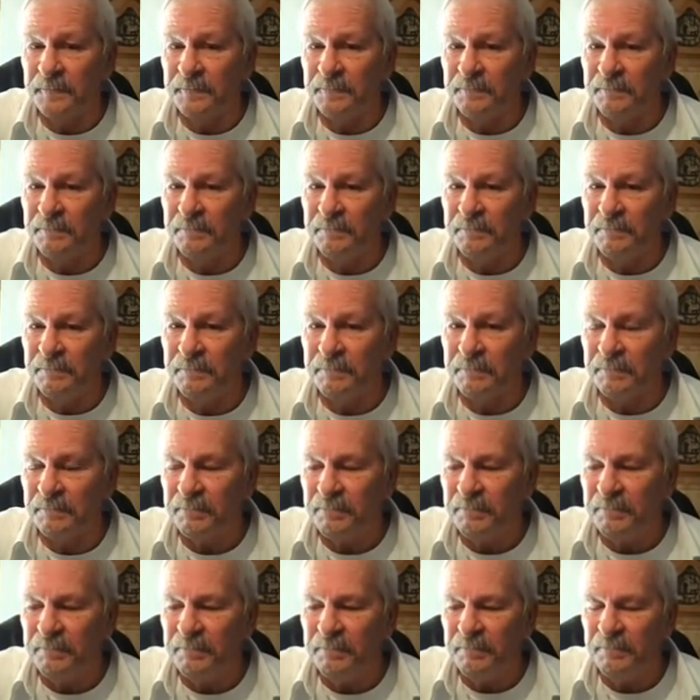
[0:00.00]

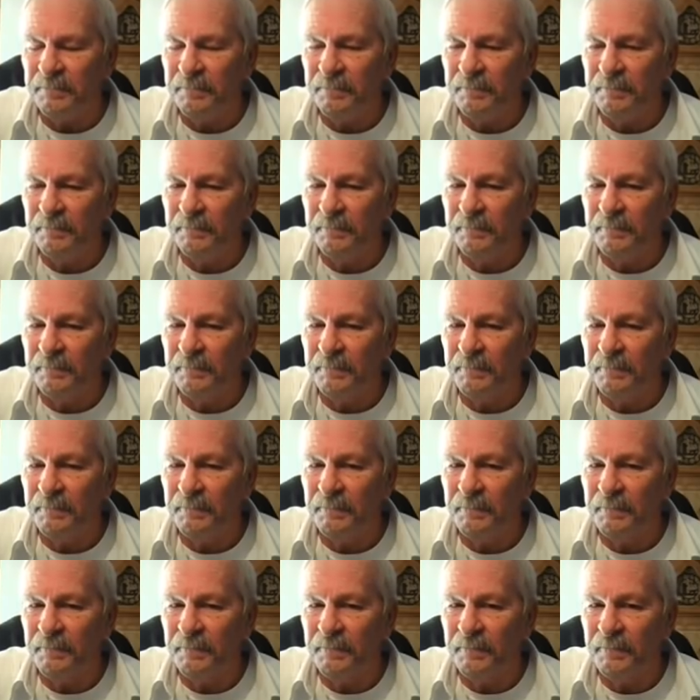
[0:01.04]

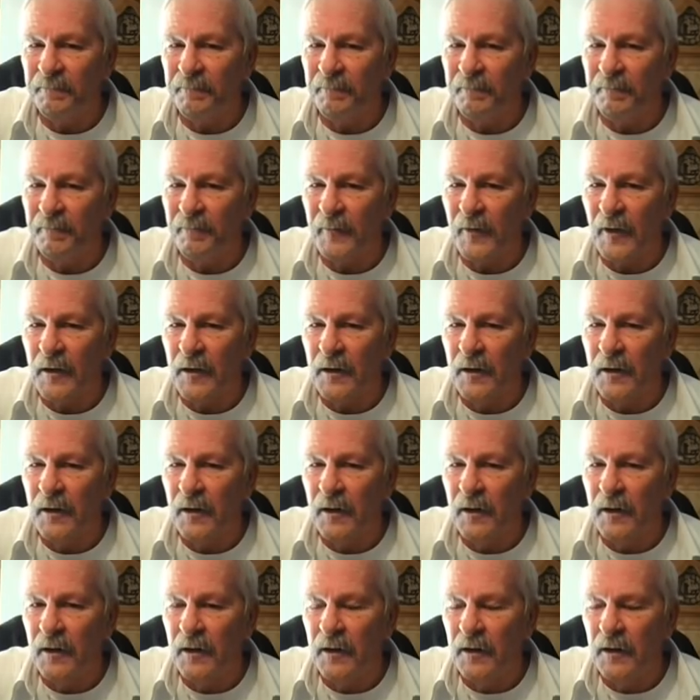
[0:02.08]

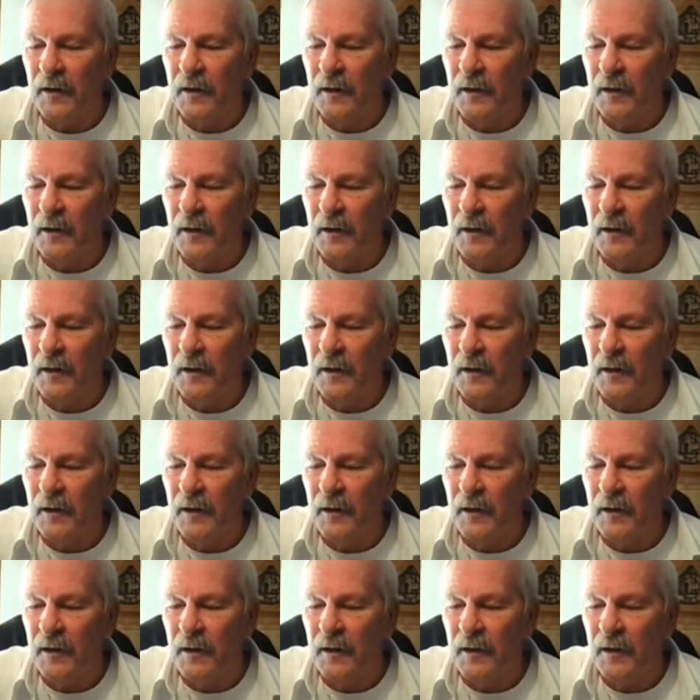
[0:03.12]
(silence)